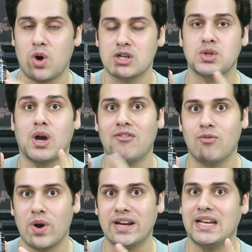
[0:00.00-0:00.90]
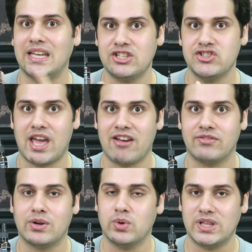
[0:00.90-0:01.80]
want to avoid
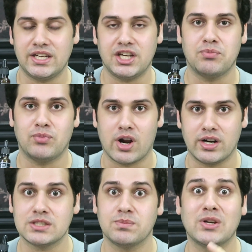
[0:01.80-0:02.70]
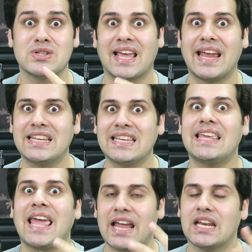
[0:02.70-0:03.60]
EGF related products because it
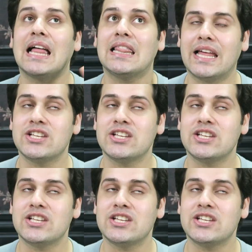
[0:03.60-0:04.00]
can